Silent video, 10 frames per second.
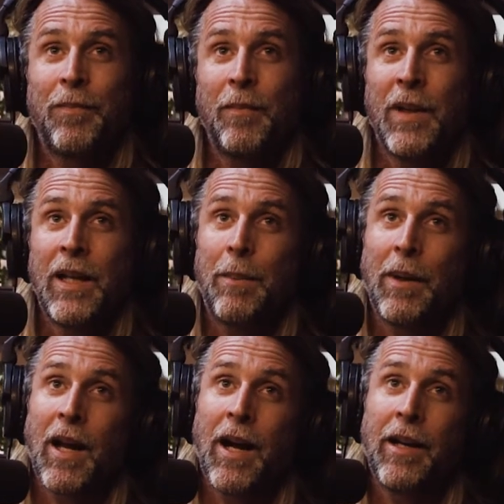
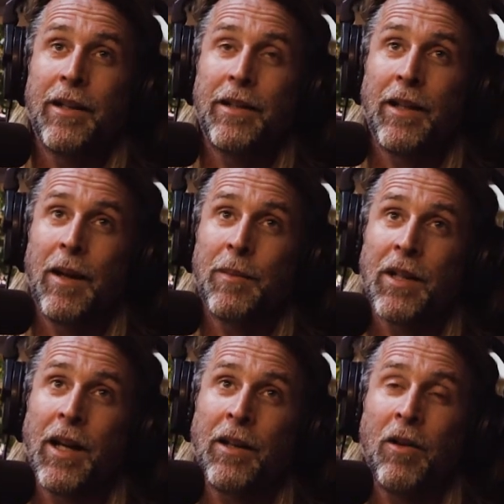manipulated to them
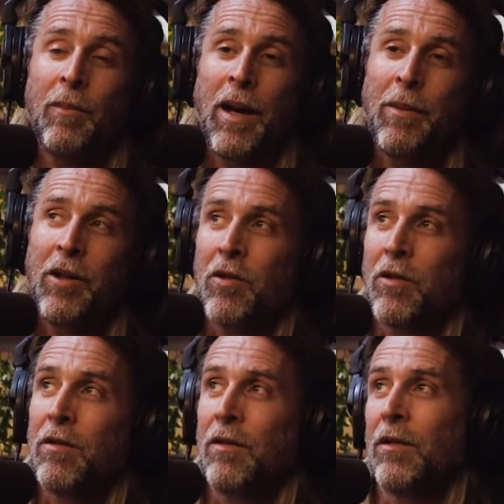saying, maybe you
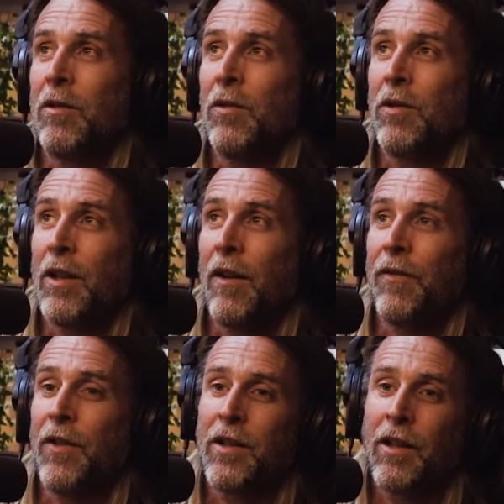should do
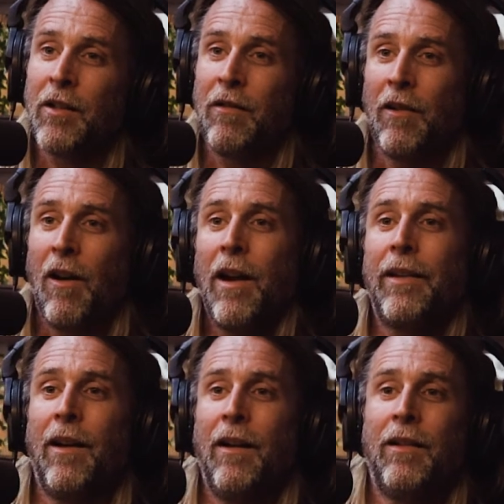stuff that's a little
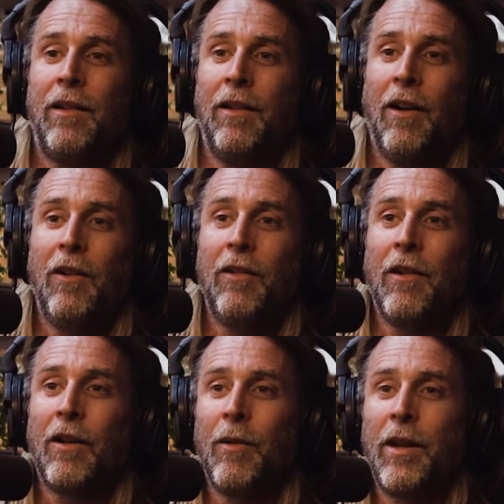lighter,
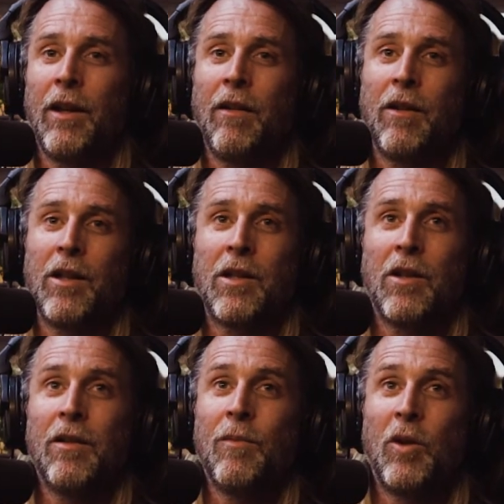like, we think you could
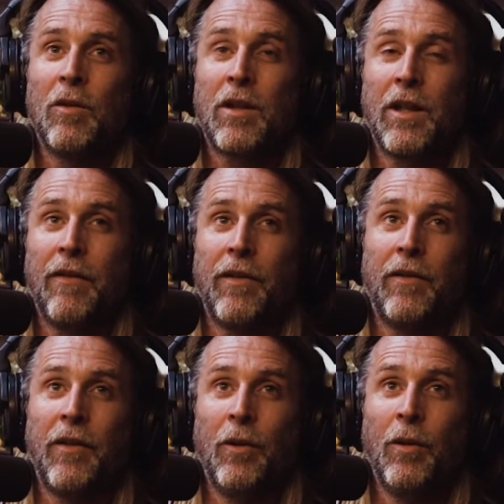sell more stuff
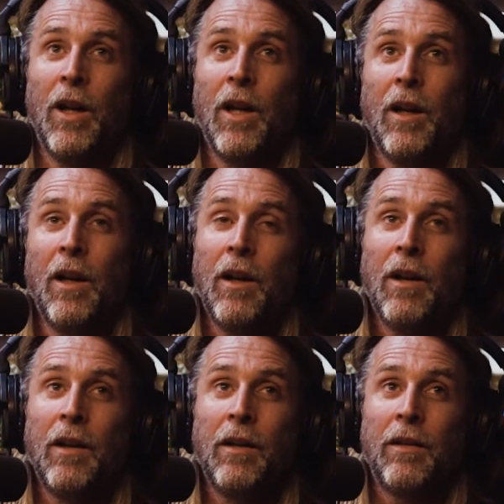if you
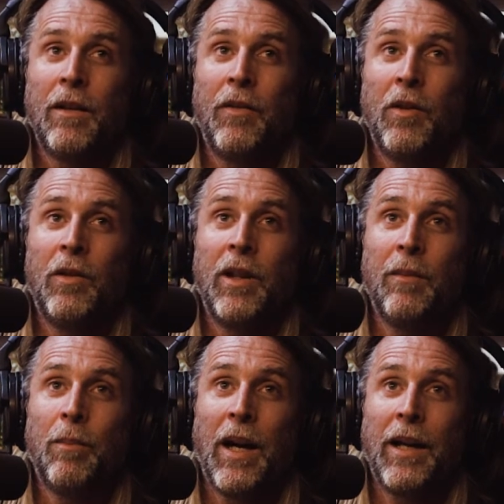
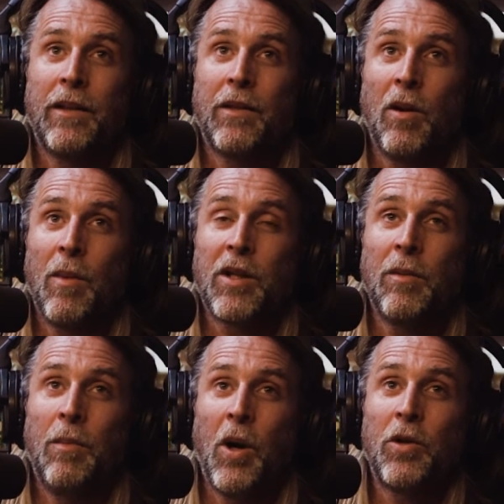didn't paint so much
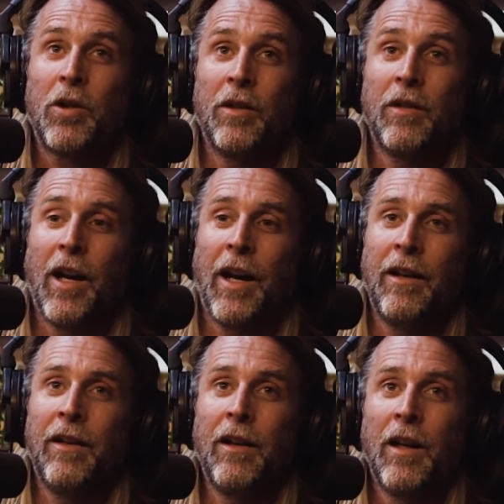emotion. Wow.
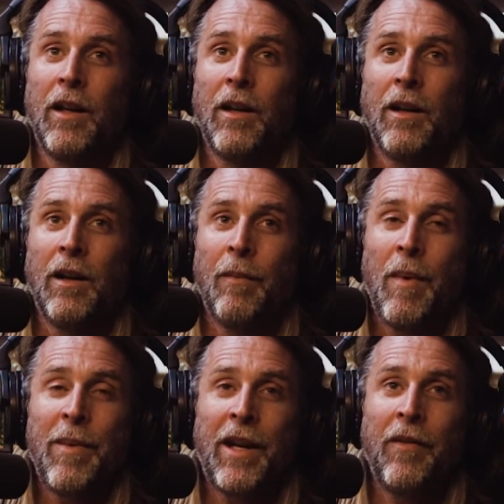And I
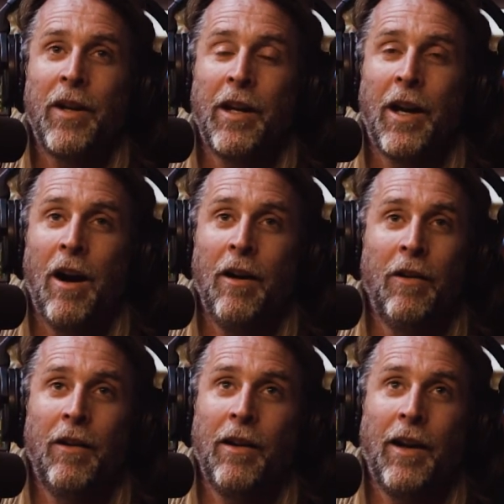remember giving it a
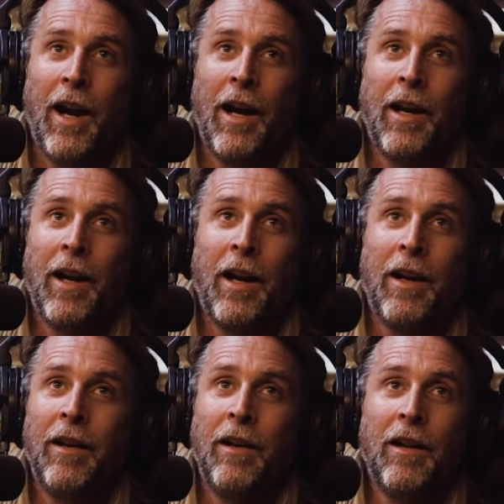go,
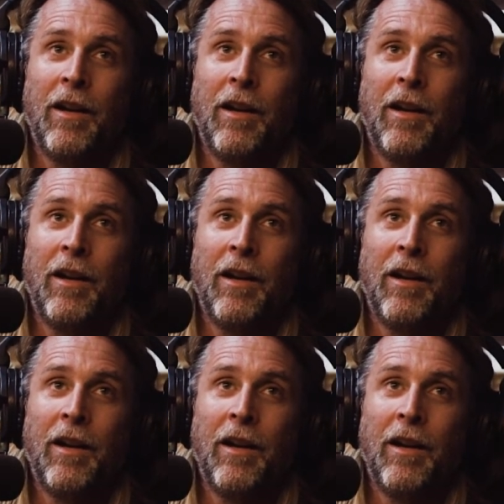and